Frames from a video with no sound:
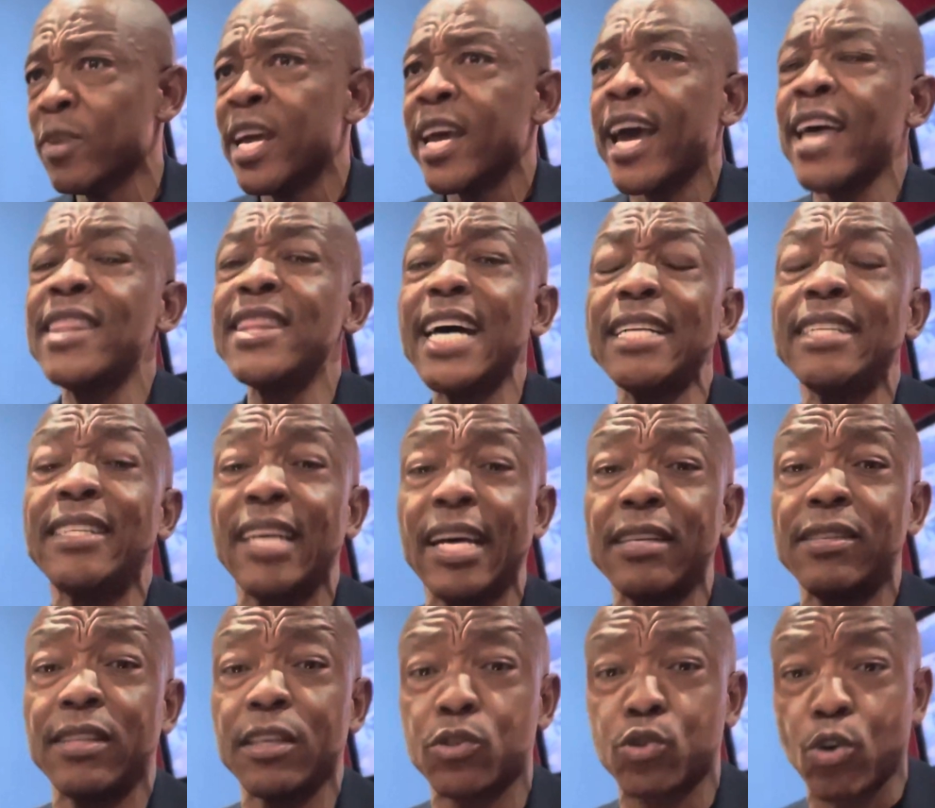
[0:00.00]
And that
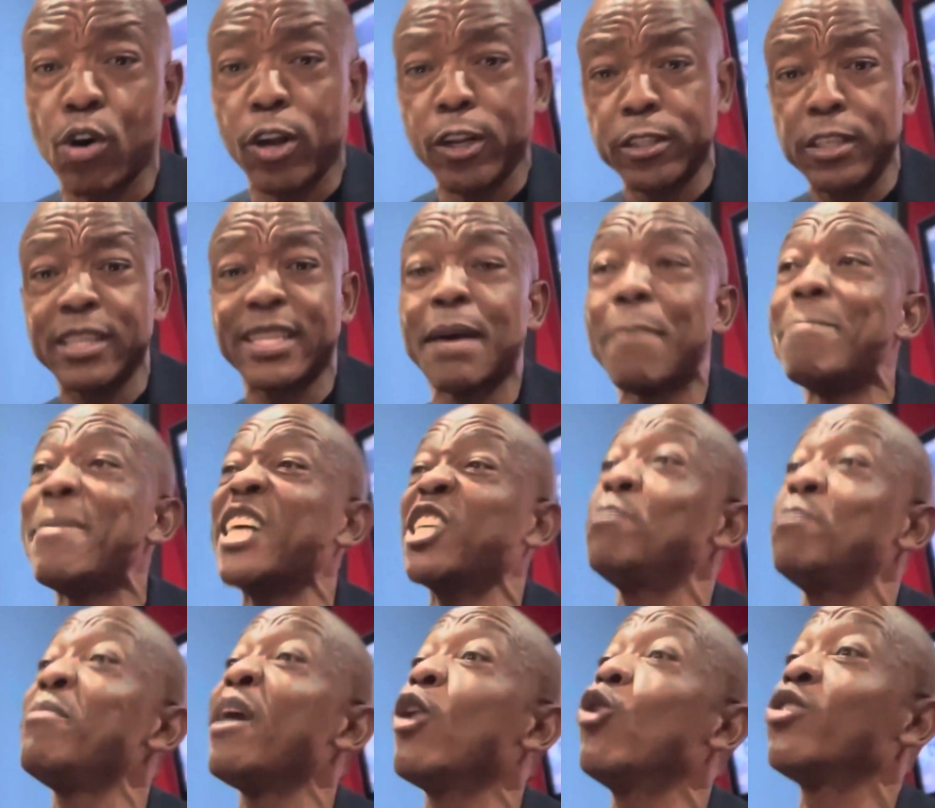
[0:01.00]
test is called the
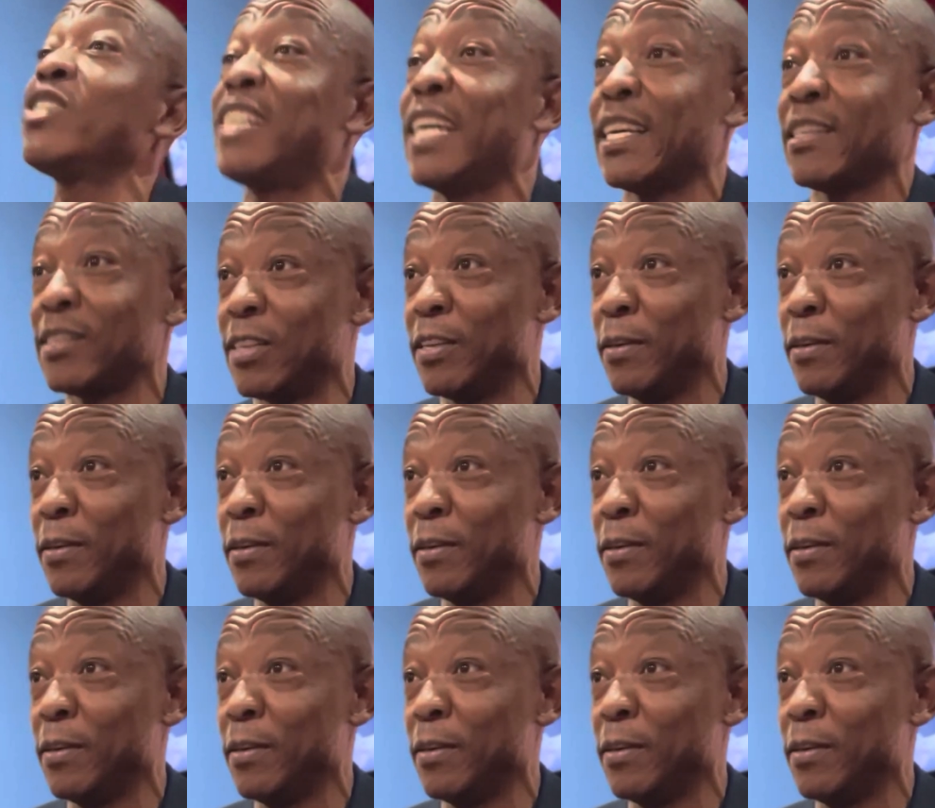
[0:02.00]
marshmallow test.